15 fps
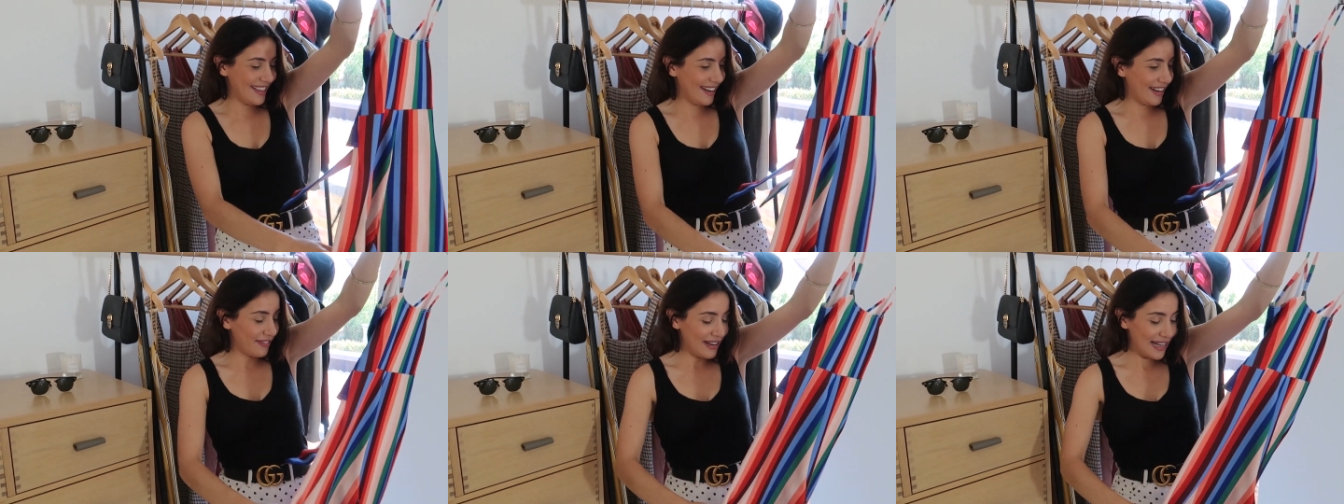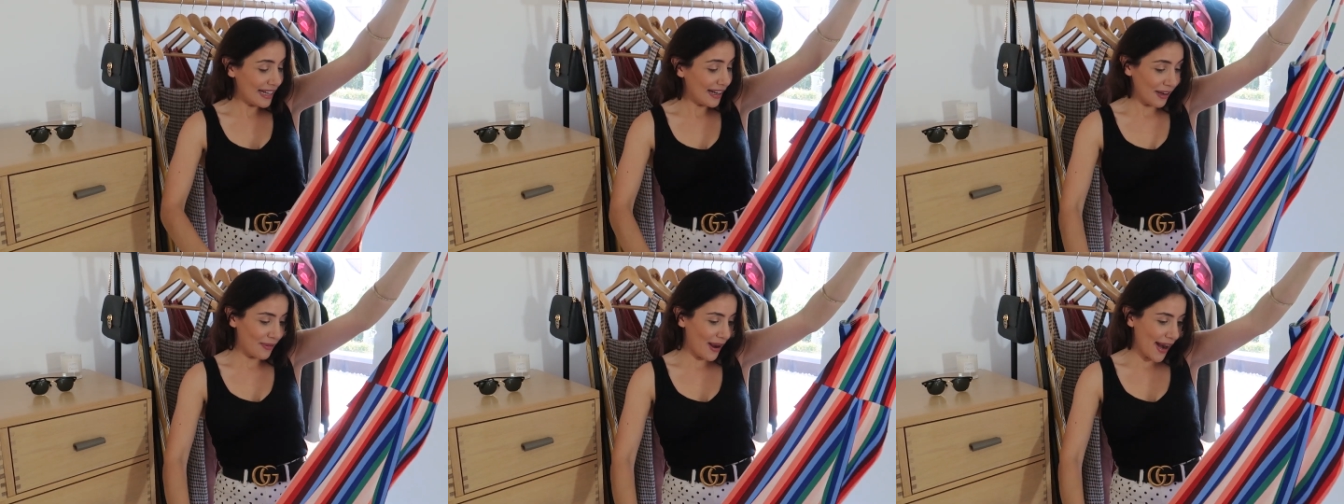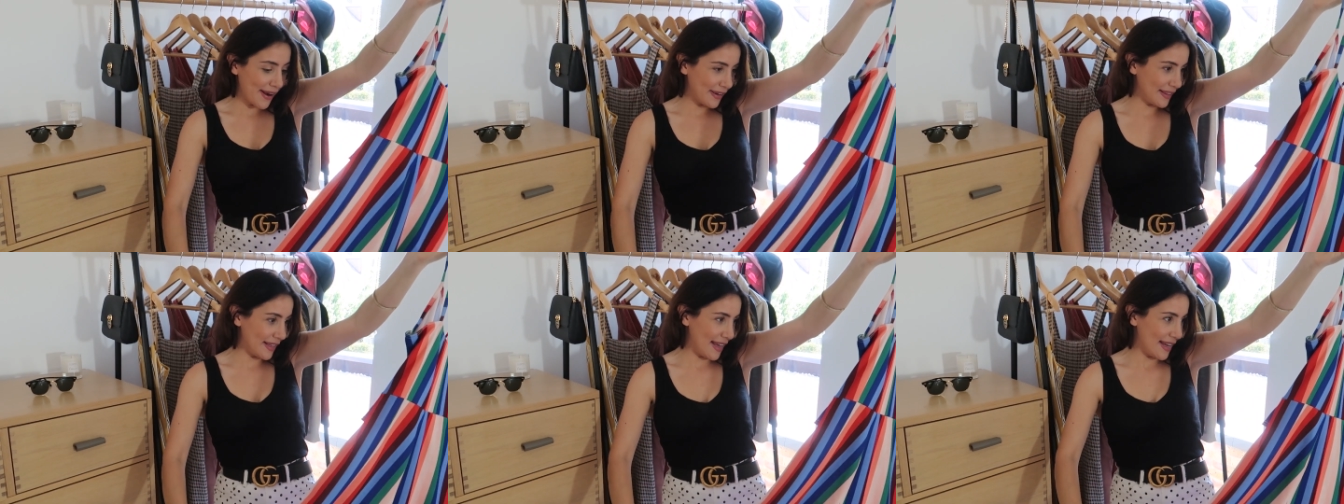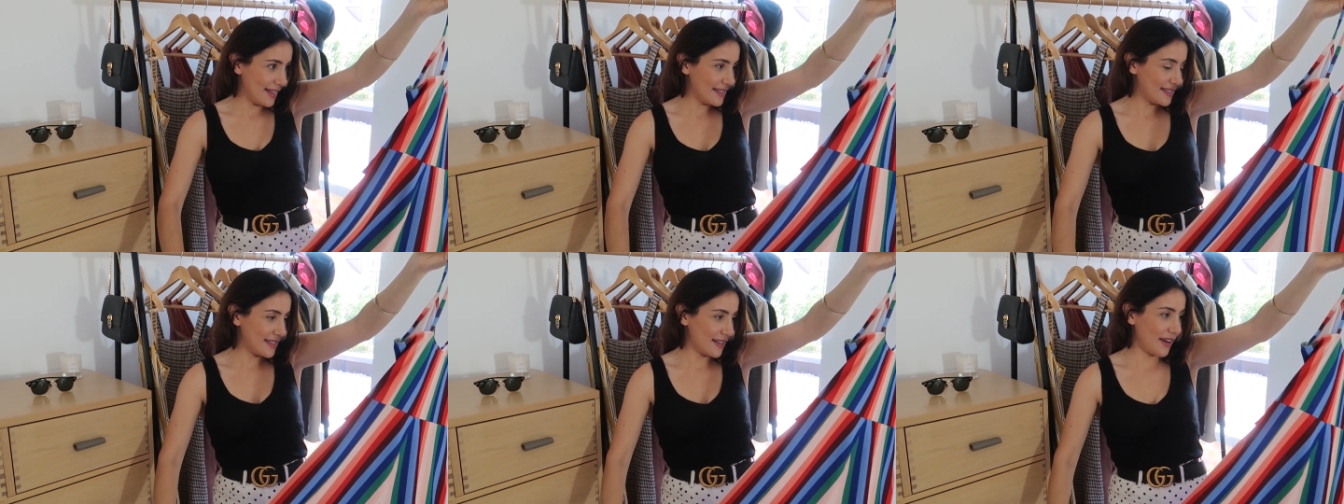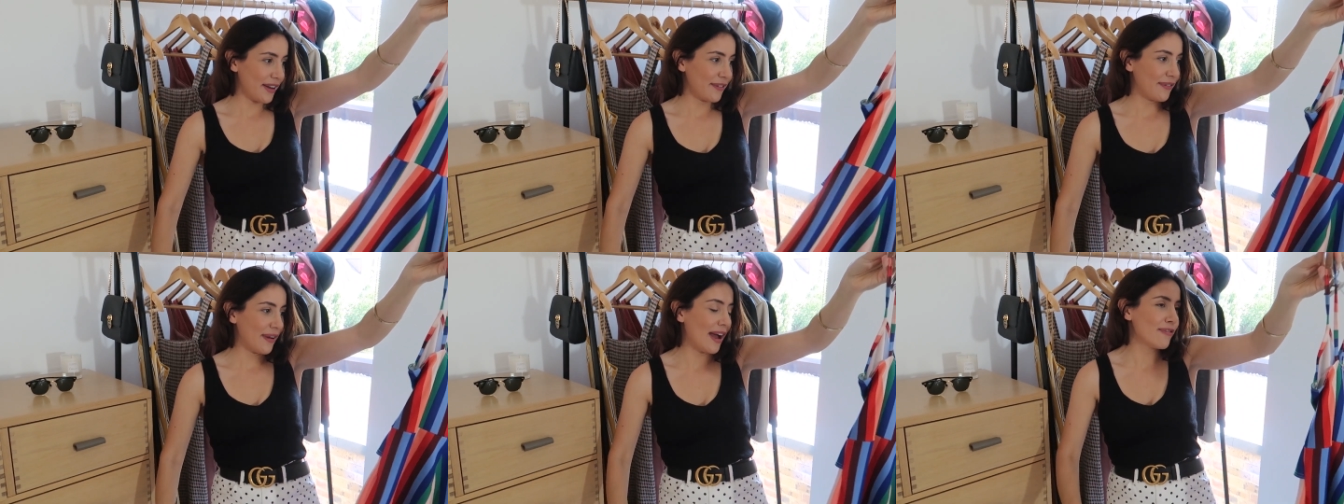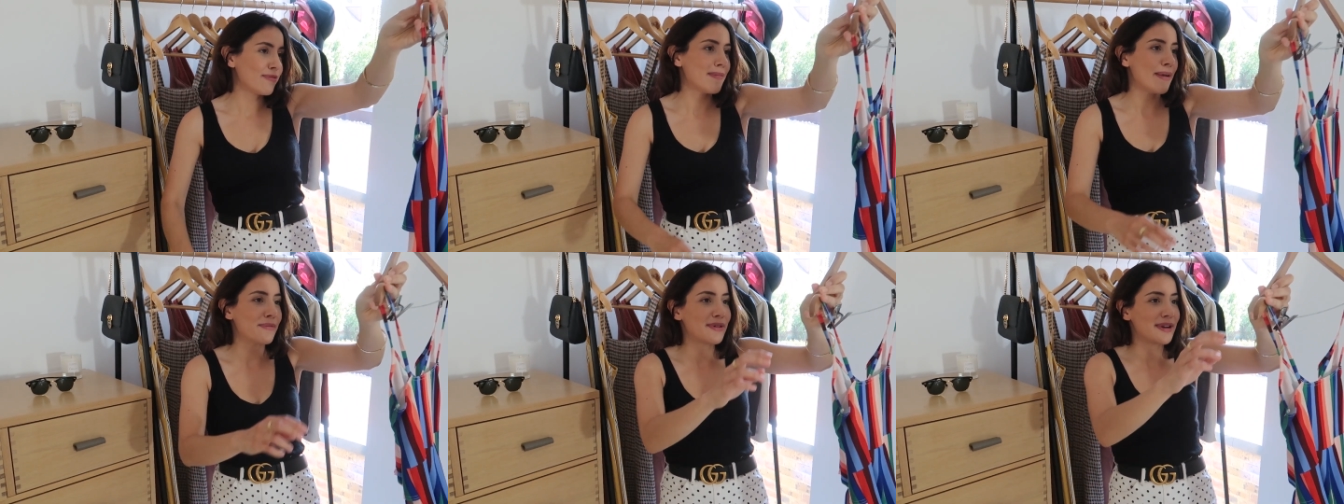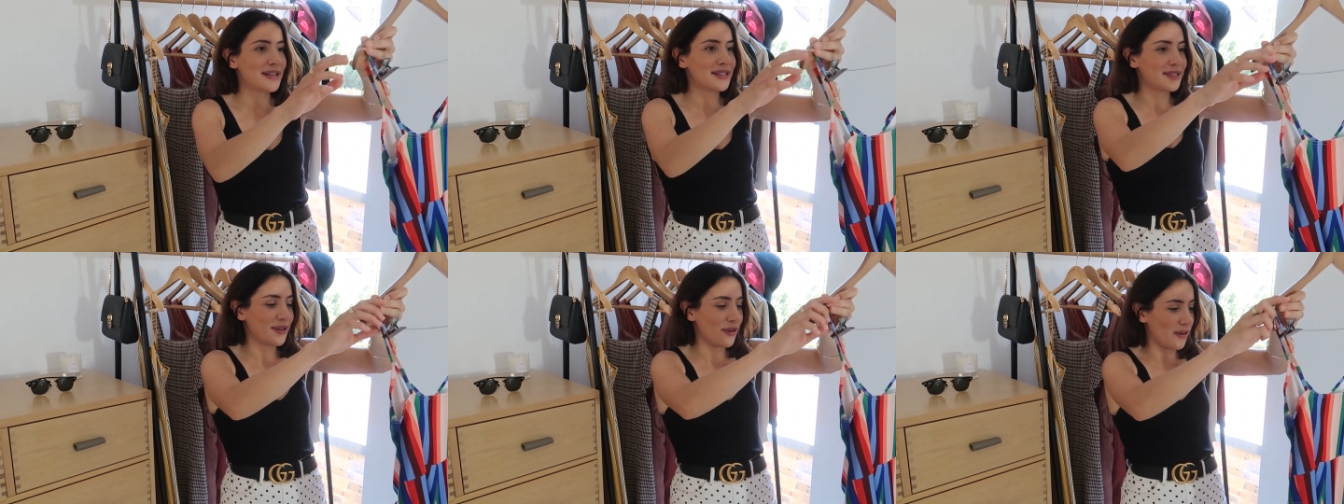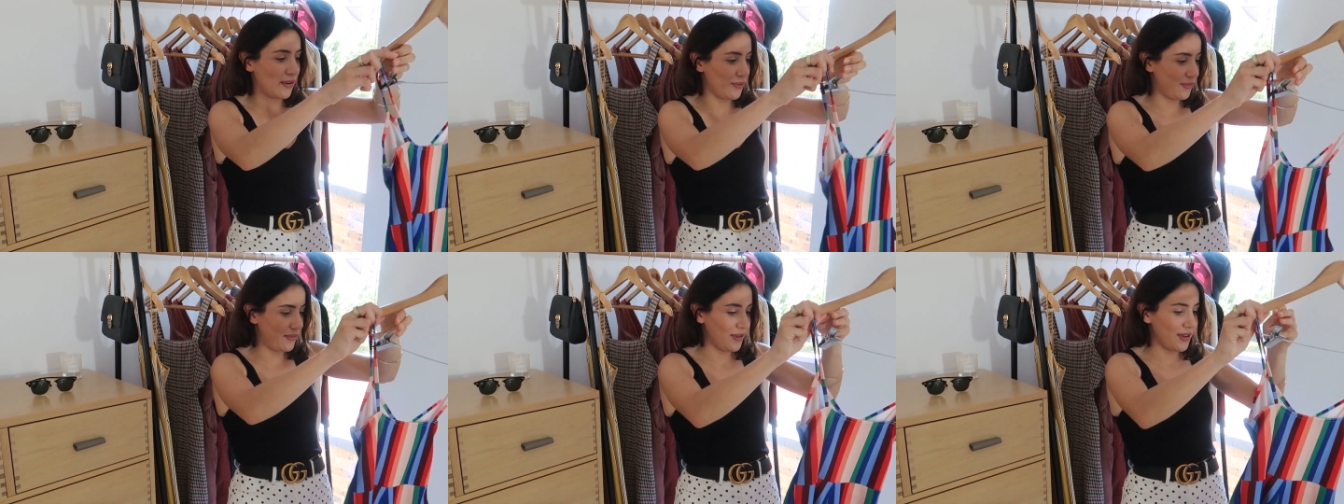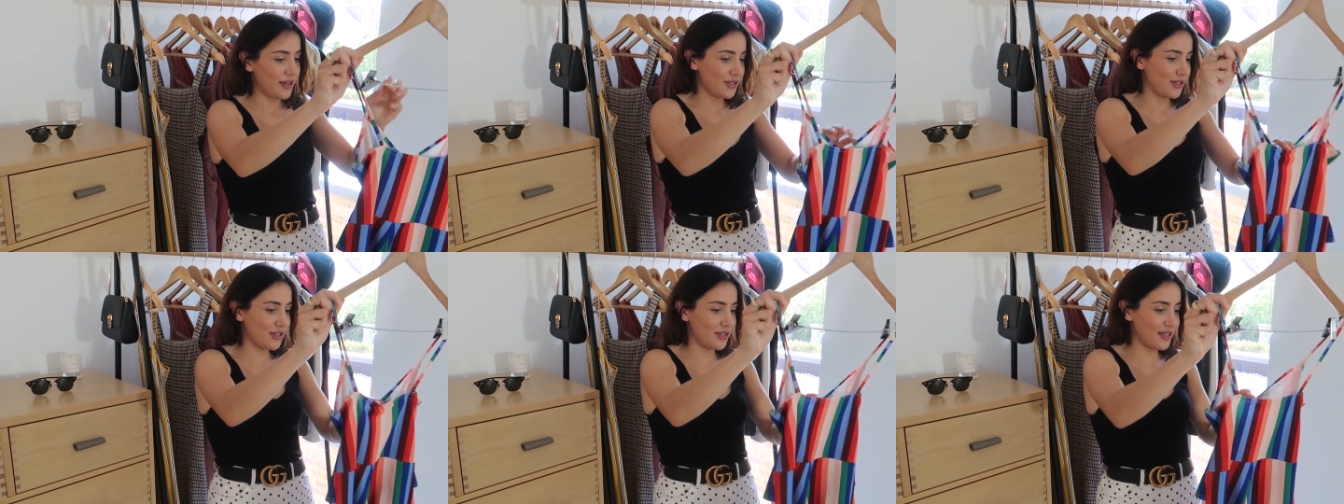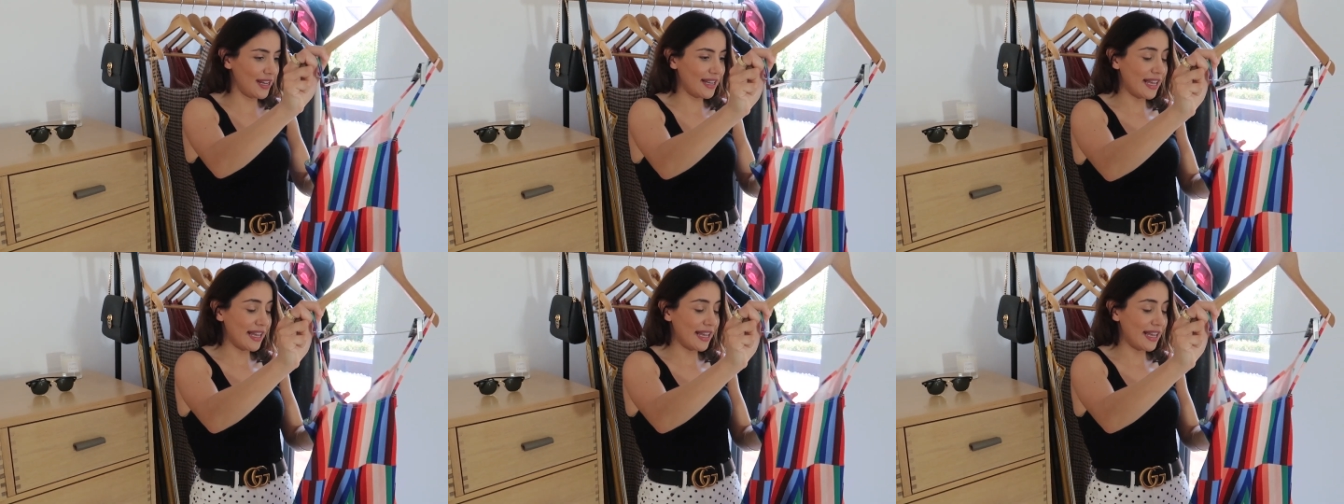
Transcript: I really like wearing this. I have memories of just,